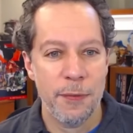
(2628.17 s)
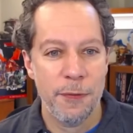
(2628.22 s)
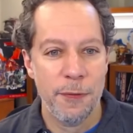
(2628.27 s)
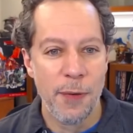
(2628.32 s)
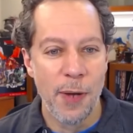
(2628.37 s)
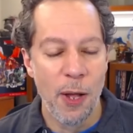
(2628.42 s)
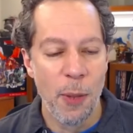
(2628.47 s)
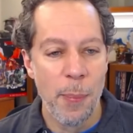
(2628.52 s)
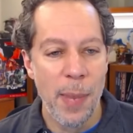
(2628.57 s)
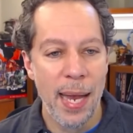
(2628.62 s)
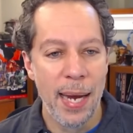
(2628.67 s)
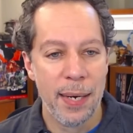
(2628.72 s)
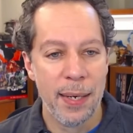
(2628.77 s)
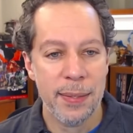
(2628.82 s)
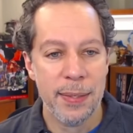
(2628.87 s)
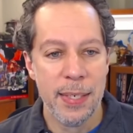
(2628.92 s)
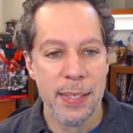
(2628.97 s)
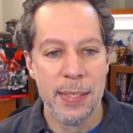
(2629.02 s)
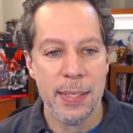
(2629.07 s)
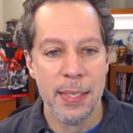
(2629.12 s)
fall back
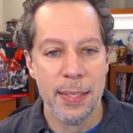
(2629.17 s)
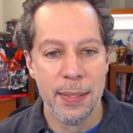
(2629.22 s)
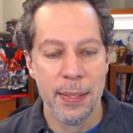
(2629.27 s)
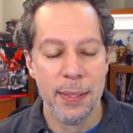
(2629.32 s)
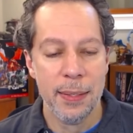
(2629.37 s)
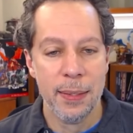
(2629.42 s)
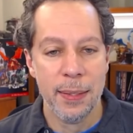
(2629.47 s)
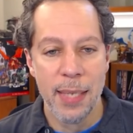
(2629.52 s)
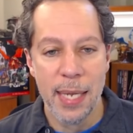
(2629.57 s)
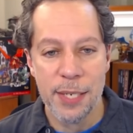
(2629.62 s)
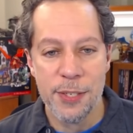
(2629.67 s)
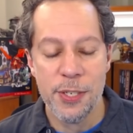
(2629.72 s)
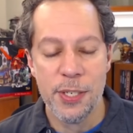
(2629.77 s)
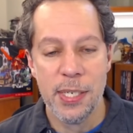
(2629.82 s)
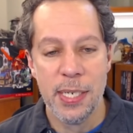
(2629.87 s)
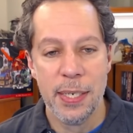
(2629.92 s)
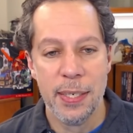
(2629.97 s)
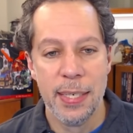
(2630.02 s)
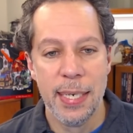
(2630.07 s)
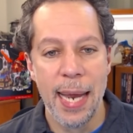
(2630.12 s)
on the idea that
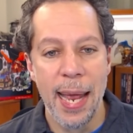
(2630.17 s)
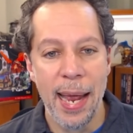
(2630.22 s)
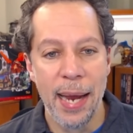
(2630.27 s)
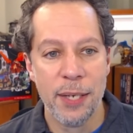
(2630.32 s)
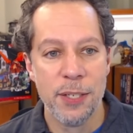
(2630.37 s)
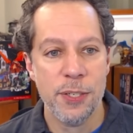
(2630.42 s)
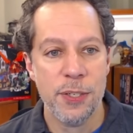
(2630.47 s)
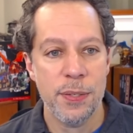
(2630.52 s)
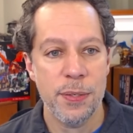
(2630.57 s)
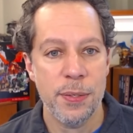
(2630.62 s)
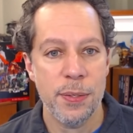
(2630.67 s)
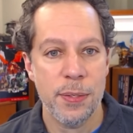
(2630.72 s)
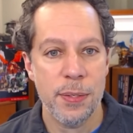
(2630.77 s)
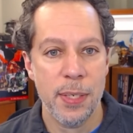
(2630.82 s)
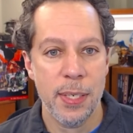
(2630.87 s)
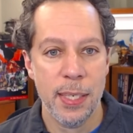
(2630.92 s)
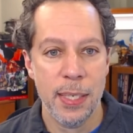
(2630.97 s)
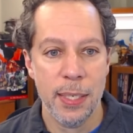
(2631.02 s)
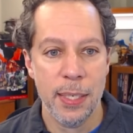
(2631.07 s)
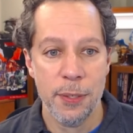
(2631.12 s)
legendary actions,
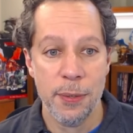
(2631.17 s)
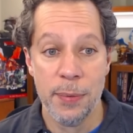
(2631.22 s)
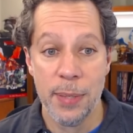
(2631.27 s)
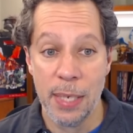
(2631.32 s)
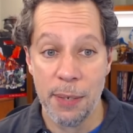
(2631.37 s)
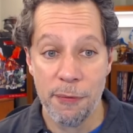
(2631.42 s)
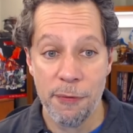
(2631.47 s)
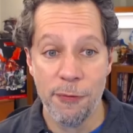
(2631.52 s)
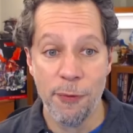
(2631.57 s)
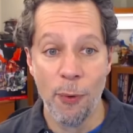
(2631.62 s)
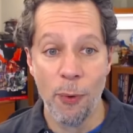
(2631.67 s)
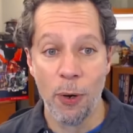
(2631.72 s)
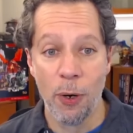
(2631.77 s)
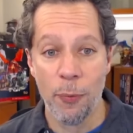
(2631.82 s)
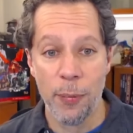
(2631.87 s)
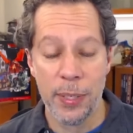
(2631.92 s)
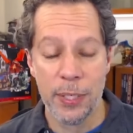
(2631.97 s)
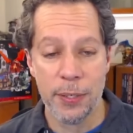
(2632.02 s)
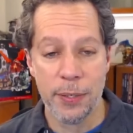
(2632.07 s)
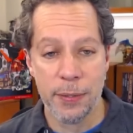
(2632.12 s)
you get 4
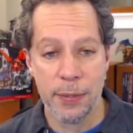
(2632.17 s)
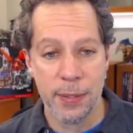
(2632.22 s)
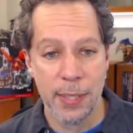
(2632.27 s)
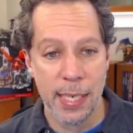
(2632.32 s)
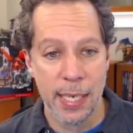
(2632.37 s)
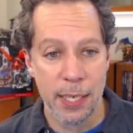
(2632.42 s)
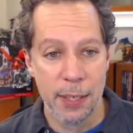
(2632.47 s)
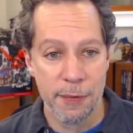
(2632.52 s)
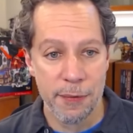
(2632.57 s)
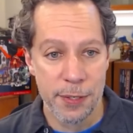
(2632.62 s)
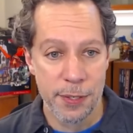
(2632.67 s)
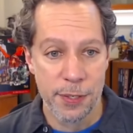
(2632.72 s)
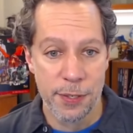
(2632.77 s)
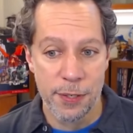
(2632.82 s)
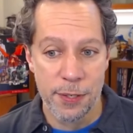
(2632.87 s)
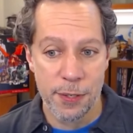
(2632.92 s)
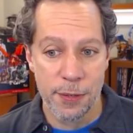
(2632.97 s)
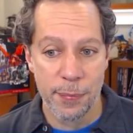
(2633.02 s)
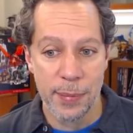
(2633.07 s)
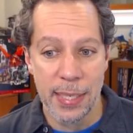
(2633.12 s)
when you're layer
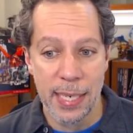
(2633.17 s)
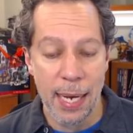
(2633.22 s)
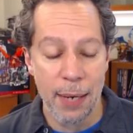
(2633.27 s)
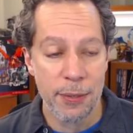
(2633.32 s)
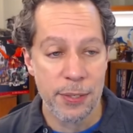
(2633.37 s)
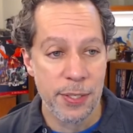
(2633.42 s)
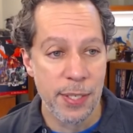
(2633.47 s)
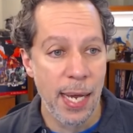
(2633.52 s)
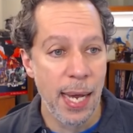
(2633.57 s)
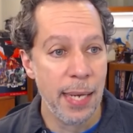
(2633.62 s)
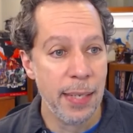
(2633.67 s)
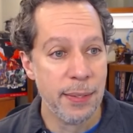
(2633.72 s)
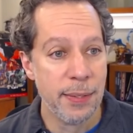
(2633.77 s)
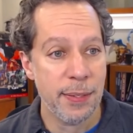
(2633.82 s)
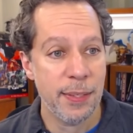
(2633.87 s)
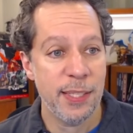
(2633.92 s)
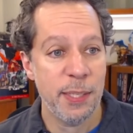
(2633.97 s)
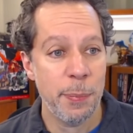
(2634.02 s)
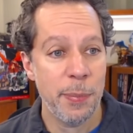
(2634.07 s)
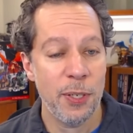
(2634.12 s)
versus 3 outside is
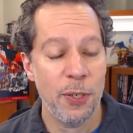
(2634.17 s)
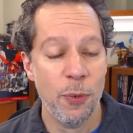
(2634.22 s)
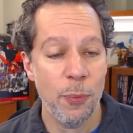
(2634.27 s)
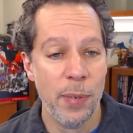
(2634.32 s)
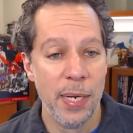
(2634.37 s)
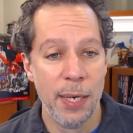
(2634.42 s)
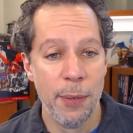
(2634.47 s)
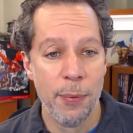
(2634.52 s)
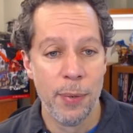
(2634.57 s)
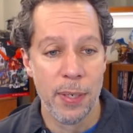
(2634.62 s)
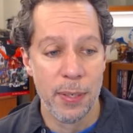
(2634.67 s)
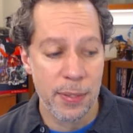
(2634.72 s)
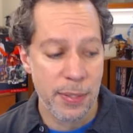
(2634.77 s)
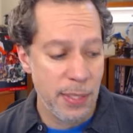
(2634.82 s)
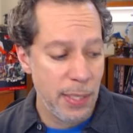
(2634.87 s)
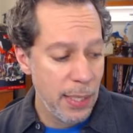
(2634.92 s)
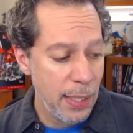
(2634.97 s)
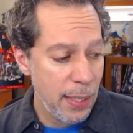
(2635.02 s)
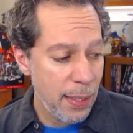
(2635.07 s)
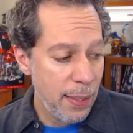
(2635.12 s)
the typical way it works.
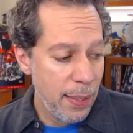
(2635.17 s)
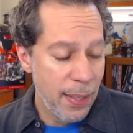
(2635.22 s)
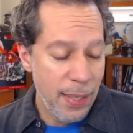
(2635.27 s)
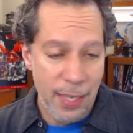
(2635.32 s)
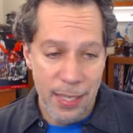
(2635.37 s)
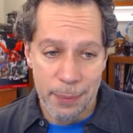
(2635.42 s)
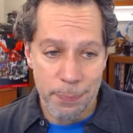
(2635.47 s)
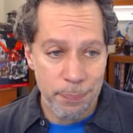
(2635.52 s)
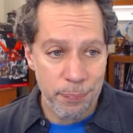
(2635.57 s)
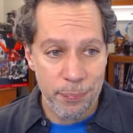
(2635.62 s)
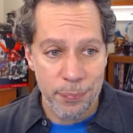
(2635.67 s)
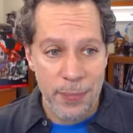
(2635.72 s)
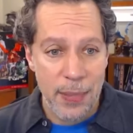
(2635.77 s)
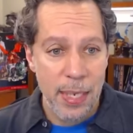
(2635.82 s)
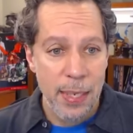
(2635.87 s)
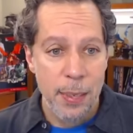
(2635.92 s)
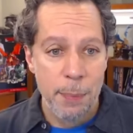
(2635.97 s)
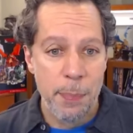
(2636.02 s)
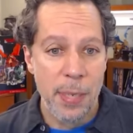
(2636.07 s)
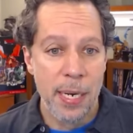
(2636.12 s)
But
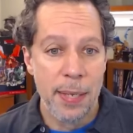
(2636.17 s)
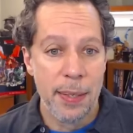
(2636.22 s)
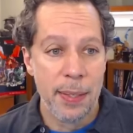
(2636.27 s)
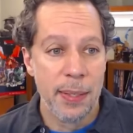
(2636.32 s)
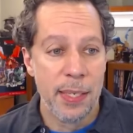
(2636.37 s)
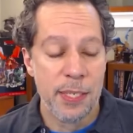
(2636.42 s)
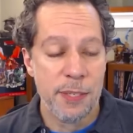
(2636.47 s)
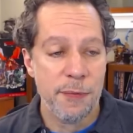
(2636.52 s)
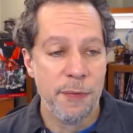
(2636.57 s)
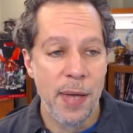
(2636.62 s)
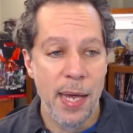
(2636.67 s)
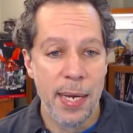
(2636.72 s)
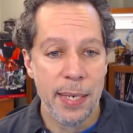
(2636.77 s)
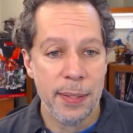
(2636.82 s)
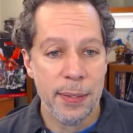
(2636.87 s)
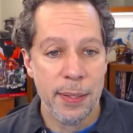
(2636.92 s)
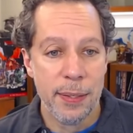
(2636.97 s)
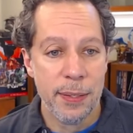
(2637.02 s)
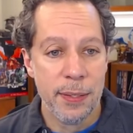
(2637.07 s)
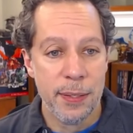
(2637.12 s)
I think that's
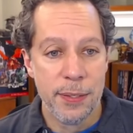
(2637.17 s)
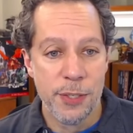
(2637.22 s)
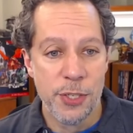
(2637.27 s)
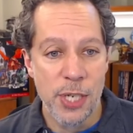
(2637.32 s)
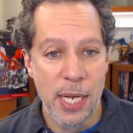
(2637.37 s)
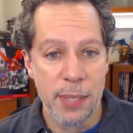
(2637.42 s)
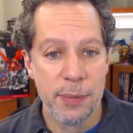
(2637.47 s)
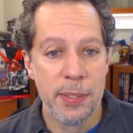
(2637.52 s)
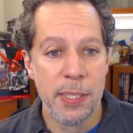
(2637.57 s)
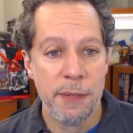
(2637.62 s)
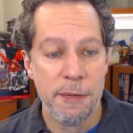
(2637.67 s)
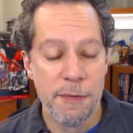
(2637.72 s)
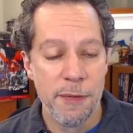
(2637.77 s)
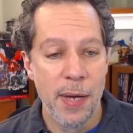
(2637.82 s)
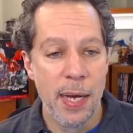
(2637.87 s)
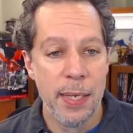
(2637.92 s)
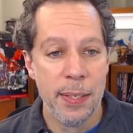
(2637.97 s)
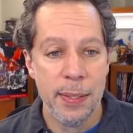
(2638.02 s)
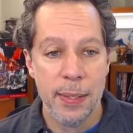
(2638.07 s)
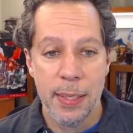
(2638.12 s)
fine. That they're generally
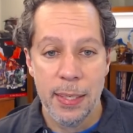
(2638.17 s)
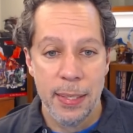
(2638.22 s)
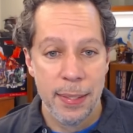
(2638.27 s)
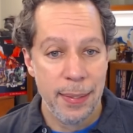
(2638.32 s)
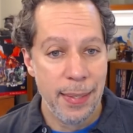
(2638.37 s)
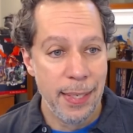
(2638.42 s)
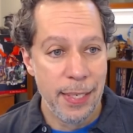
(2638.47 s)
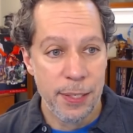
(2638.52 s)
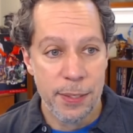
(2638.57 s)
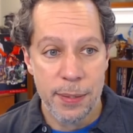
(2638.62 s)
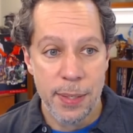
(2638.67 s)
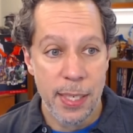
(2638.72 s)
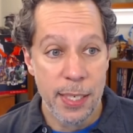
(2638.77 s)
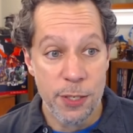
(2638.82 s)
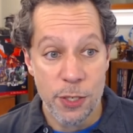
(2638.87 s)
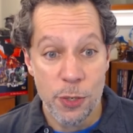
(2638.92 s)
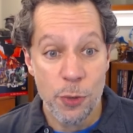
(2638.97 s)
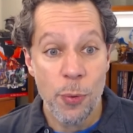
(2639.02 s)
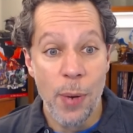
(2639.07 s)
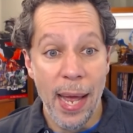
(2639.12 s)
fun. They
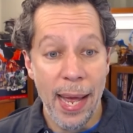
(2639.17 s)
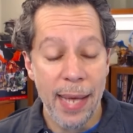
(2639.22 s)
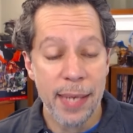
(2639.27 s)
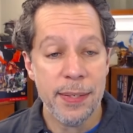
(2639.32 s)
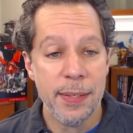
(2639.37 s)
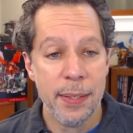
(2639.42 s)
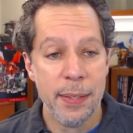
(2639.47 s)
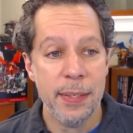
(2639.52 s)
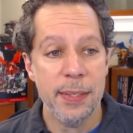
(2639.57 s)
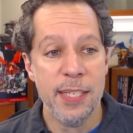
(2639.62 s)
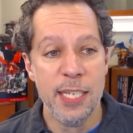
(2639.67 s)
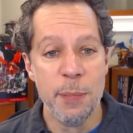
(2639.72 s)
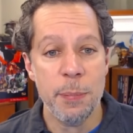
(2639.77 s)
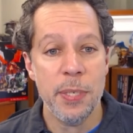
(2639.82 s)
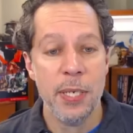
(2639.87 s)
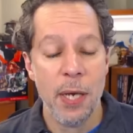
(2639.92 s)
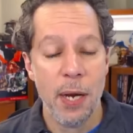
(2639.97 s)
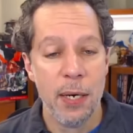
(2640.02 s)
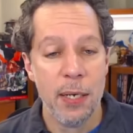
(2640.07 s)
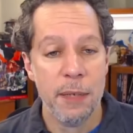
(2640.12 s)
do add to the
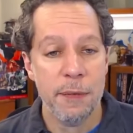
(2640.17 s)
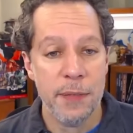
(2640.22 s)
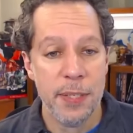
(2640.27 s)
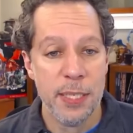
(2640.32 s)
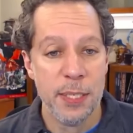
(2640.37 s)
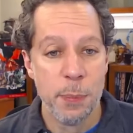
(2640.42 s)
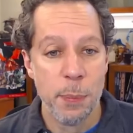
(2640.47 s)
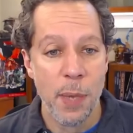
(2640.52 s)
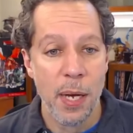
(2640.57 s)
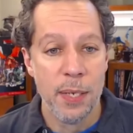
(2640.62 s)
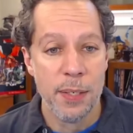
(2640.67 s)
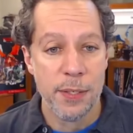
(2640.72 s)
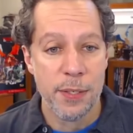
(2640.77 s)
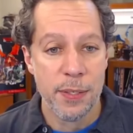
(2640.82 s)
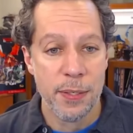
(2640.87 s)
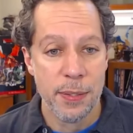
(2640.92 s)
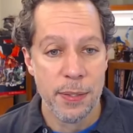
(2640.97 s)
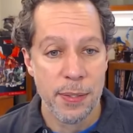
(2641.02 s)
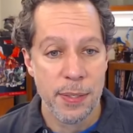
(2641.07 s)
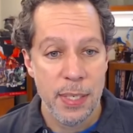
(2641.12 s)
DPR of these
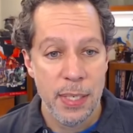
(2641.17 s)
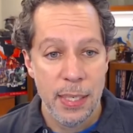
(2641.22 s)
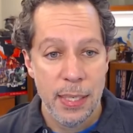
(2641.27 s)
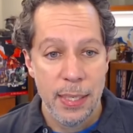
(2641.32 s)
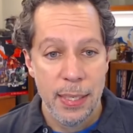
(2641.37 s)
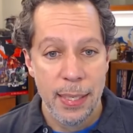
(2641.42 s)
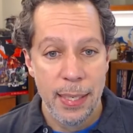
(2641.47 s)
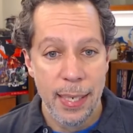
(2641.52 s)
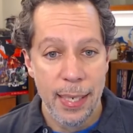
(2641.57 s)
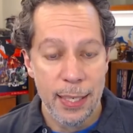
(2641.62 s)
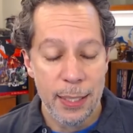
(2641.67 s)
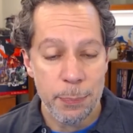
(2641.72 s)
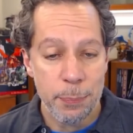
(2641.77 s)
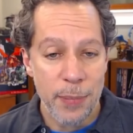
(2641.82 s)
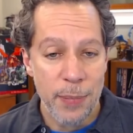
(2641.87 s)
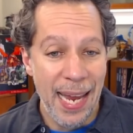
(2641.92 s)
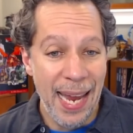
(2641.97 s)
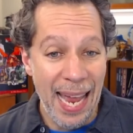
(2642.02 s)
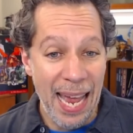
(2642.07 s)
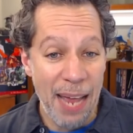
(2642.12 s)
monsters.
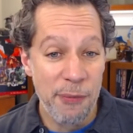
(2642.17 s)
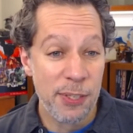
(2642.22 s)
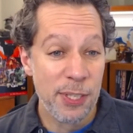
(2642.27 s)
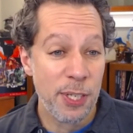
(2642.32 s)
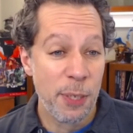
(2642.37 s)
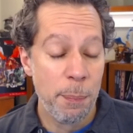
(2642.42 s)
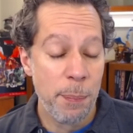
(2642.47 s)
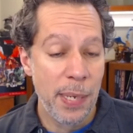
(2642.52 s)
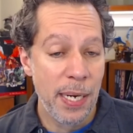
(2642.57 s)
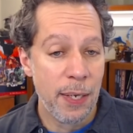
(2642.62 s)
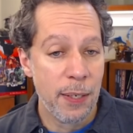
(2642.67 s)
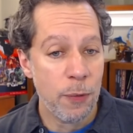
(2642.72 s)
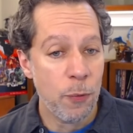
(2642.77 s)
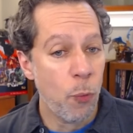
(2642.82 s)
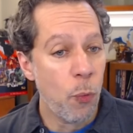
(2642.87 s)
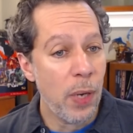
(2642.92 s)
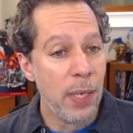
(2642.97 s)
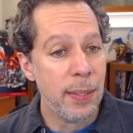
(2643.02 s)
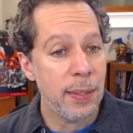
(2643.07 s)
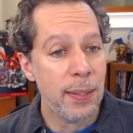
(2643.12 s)
I haven't compared
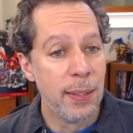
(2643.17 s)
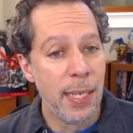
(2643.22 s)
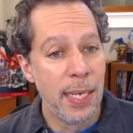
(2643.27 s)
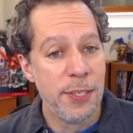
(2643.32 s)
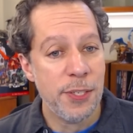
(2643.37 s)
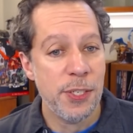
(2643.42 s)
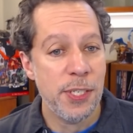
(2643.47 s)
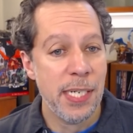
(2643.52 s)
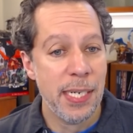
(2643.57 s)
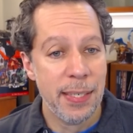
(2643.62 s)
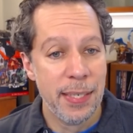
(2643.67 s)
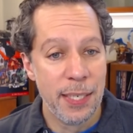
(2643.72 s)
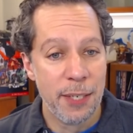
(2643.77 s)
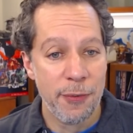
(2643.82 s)
one legendary